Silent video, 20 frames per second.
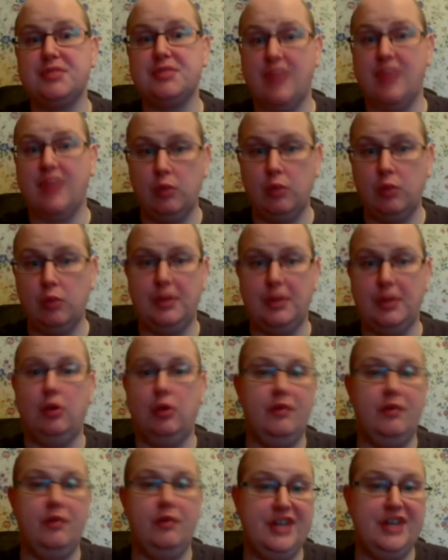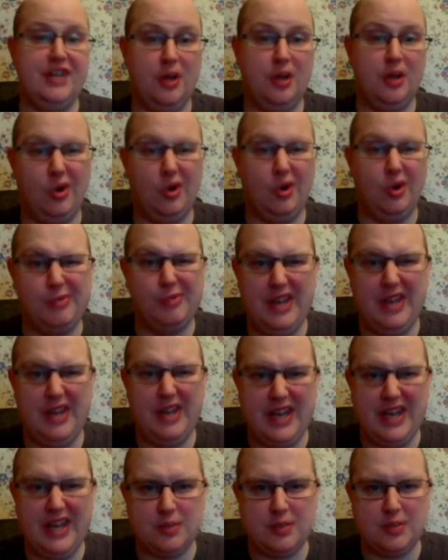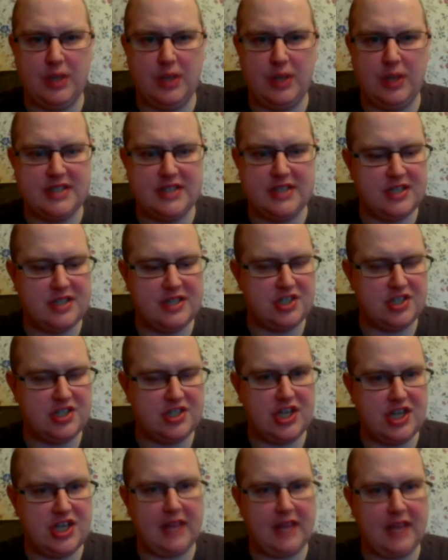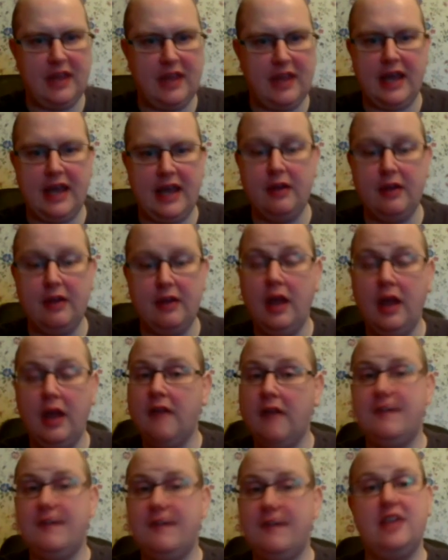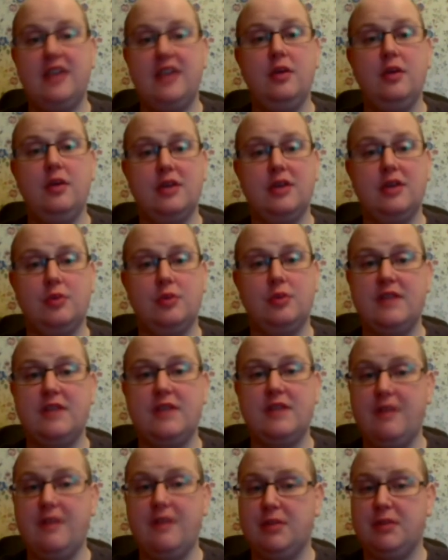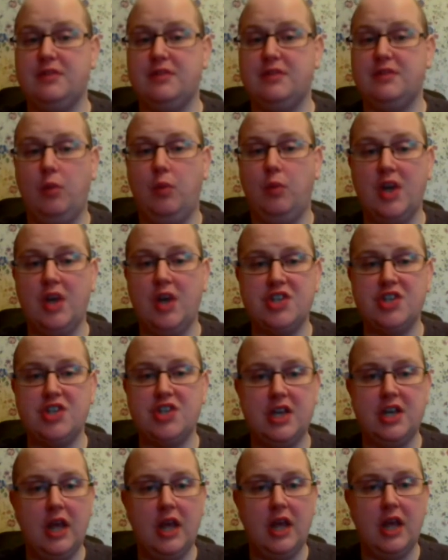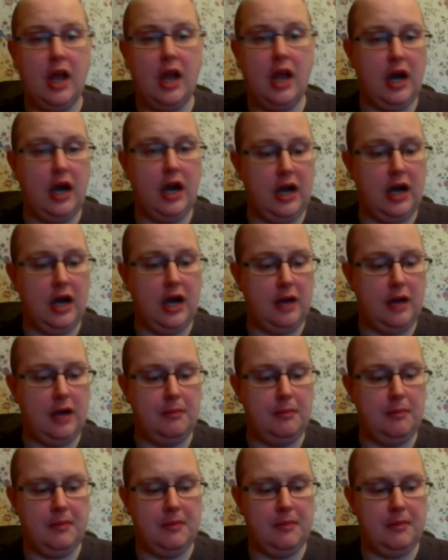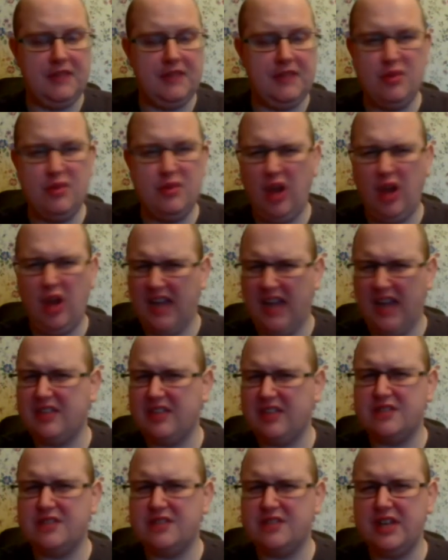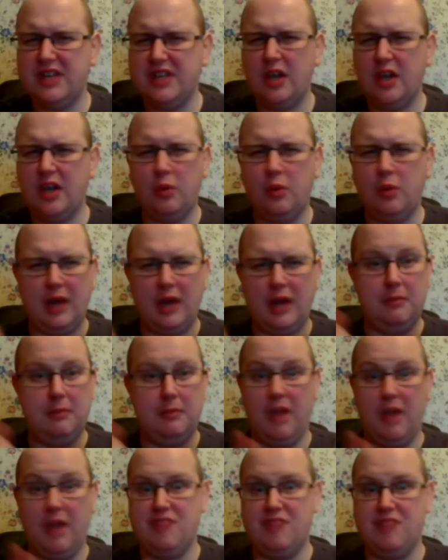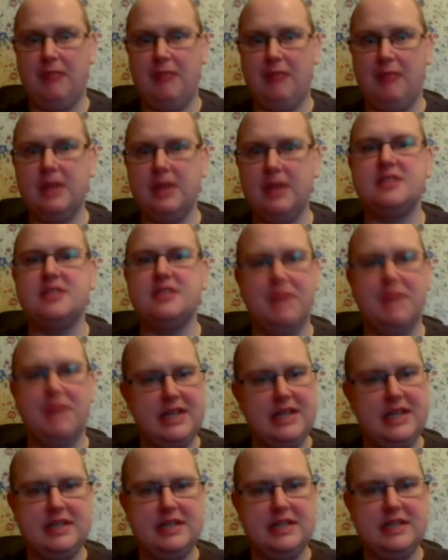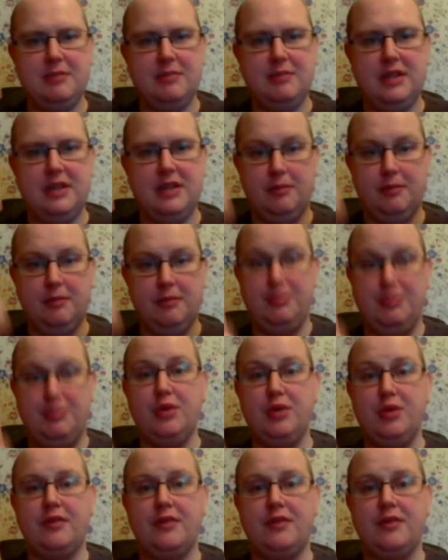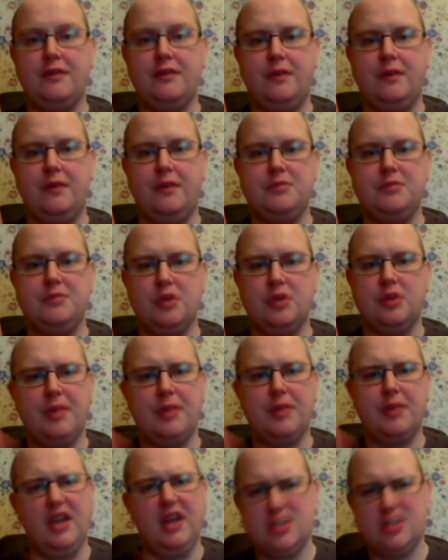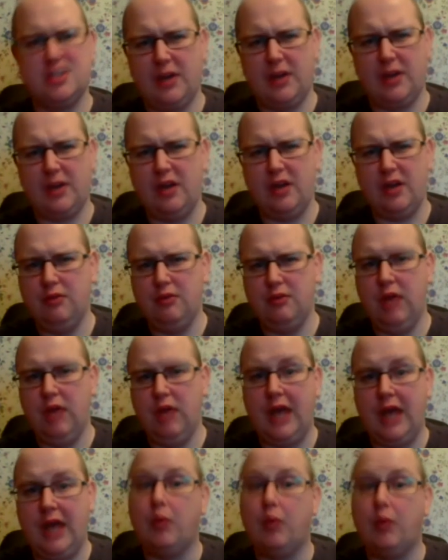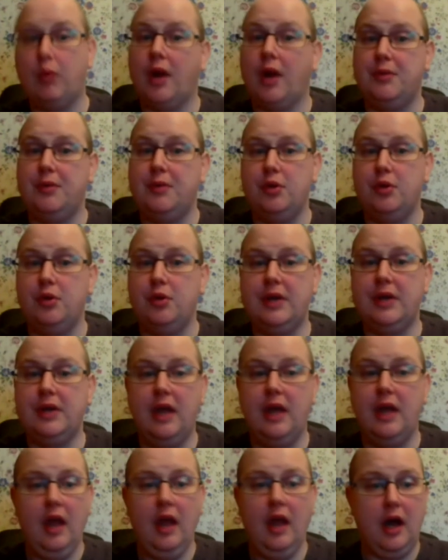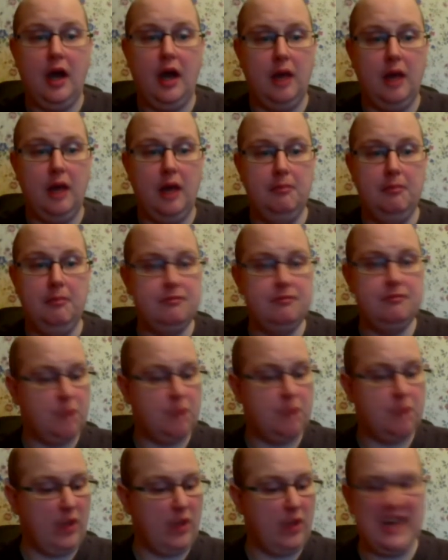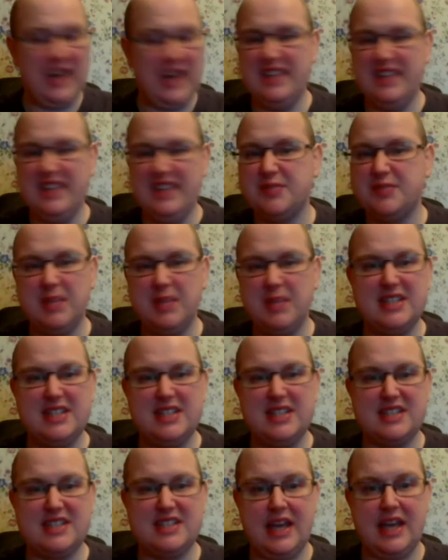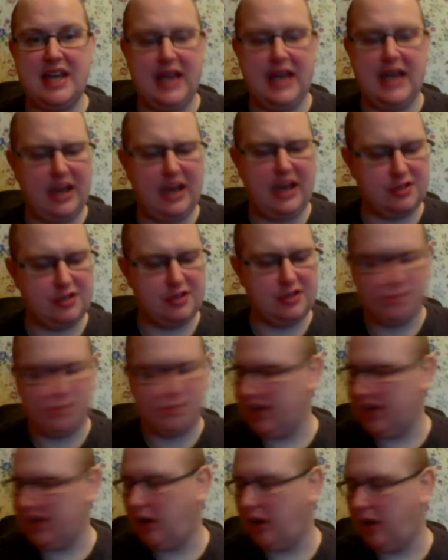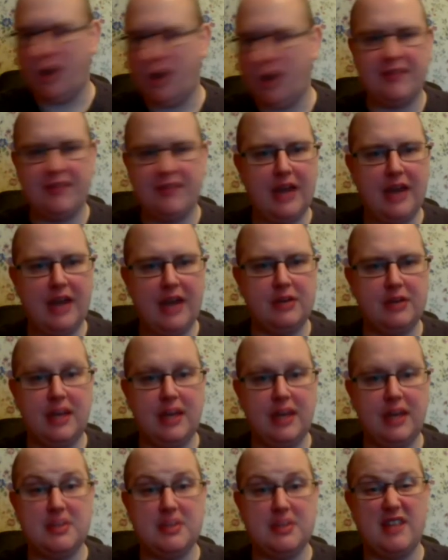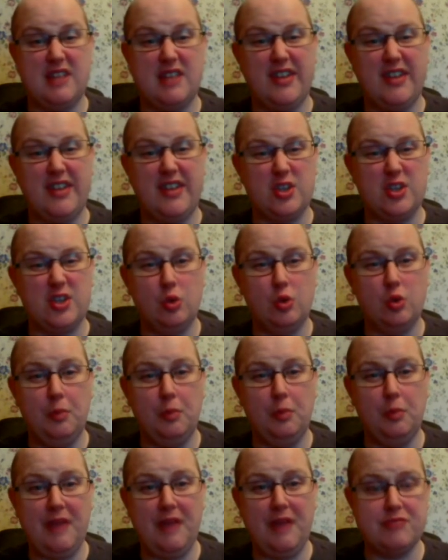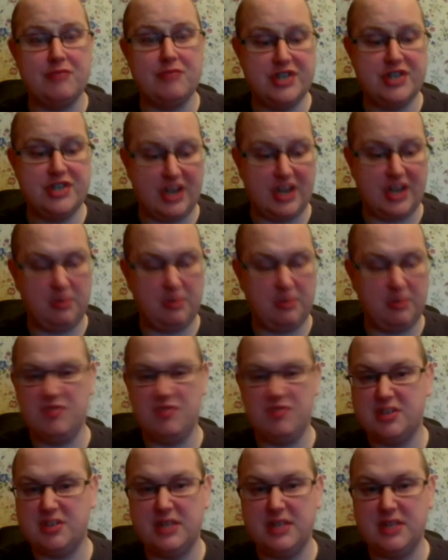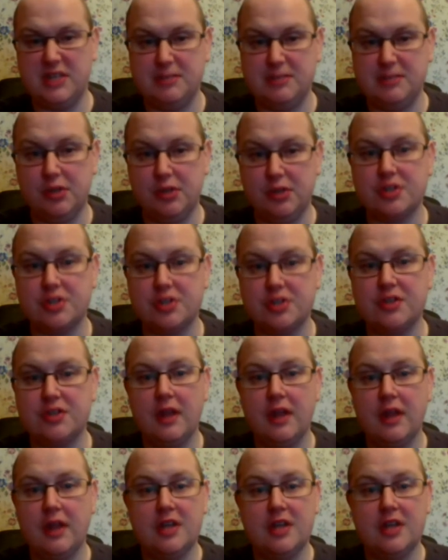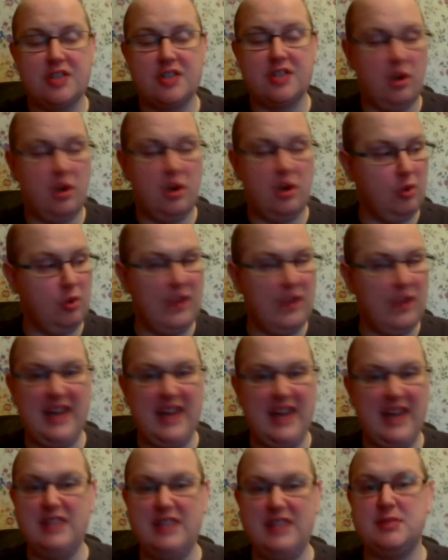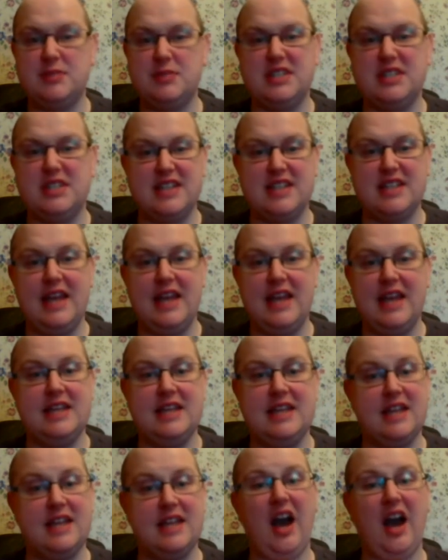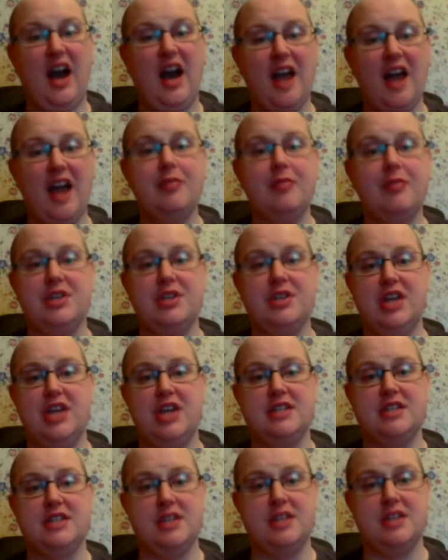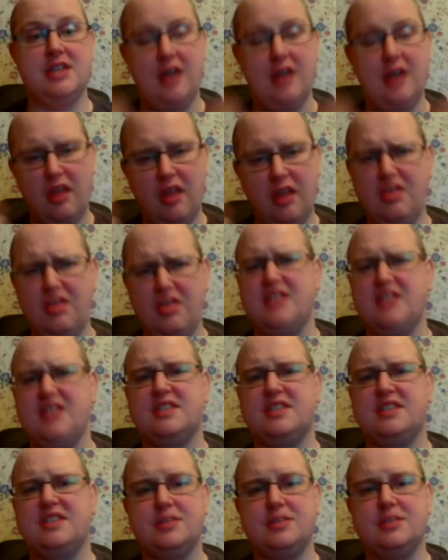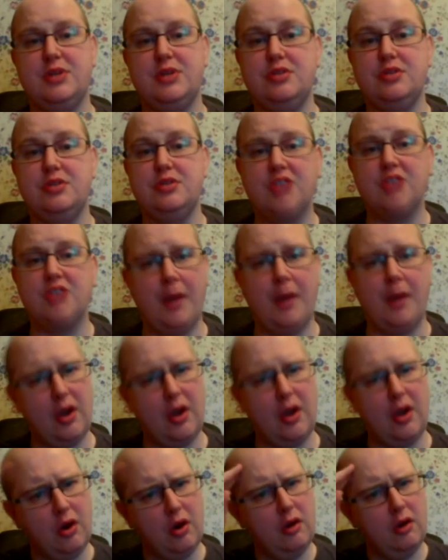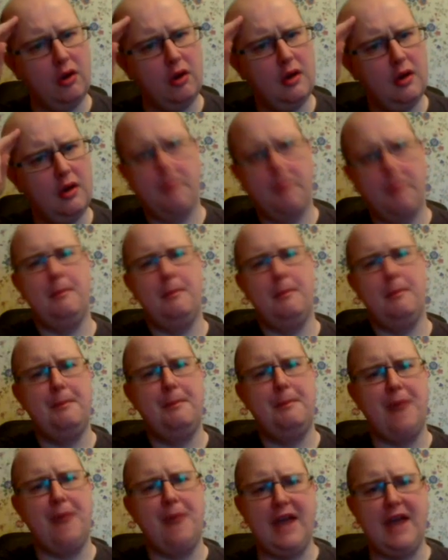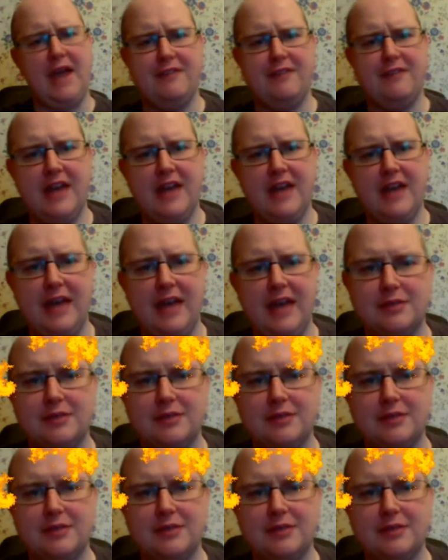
there will be a whole video up next Wednesday, so check that out. Thank you, as always, very much for watching. Um, if you like this video and my ramblings, please give me the beautiful thumbs up so I know you like what I'm doing. Um, all that leaves me to say now, because I'm going to go off now, I'm going to get myself a nice cool beverage and I'm going to read some of these books. So all that leaves me to say is that I've been Jason, this has been Dudes Comic Haul, bye for now.